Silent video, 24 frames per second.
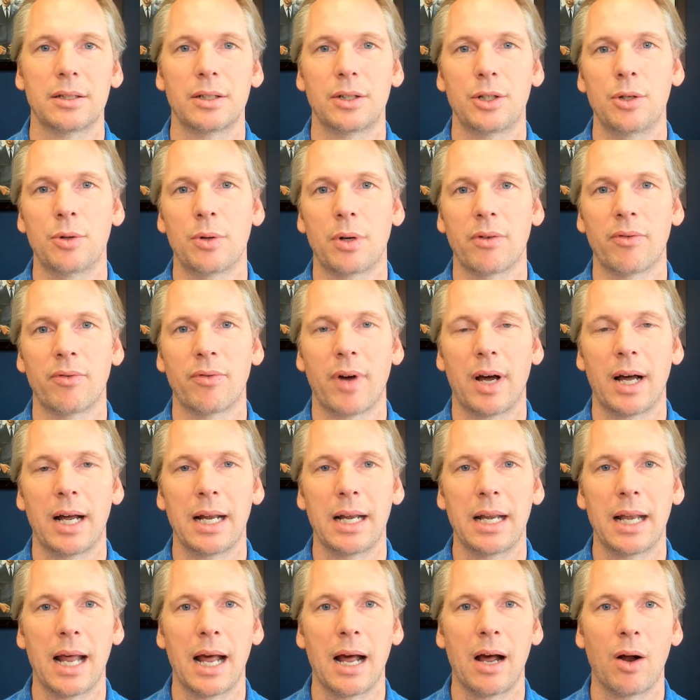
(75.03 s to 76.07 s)
You can
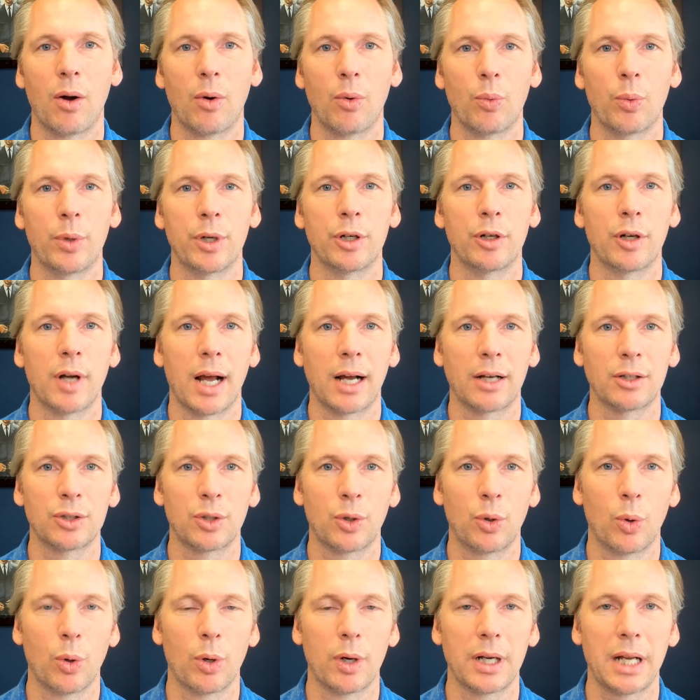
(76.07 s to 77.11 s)
find out when your next
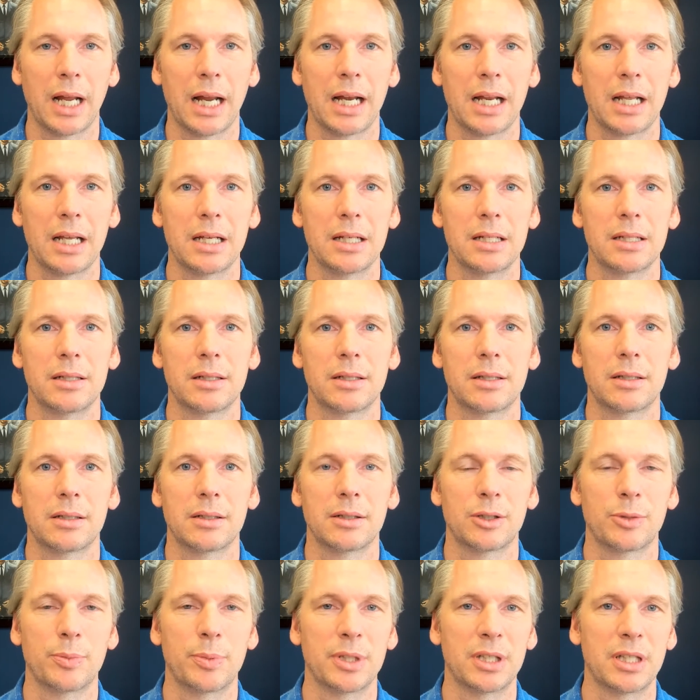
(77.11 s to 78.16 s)
court date is,
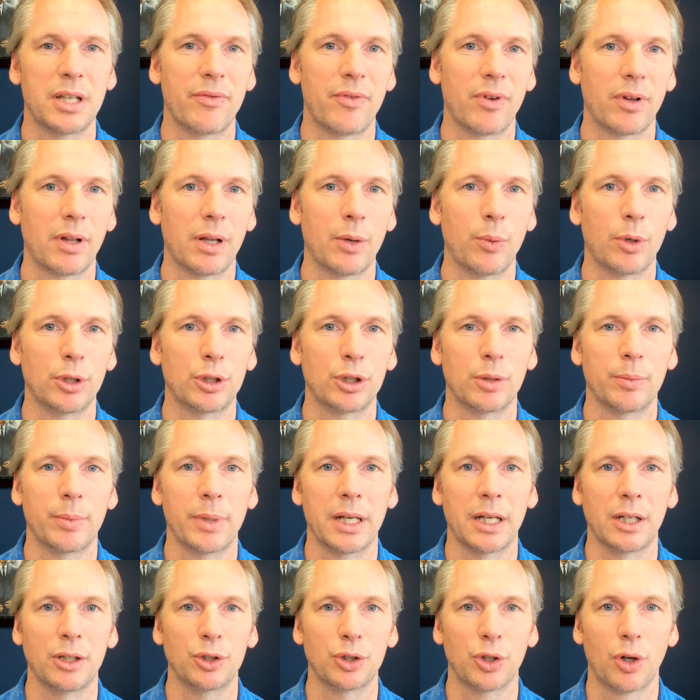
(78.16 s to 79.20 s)
specifically what you're
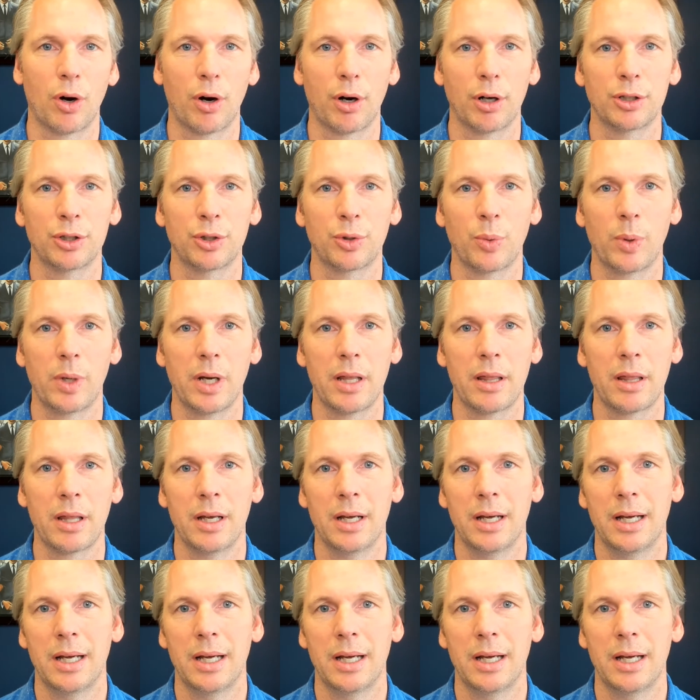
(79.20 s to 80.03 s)
being charged with,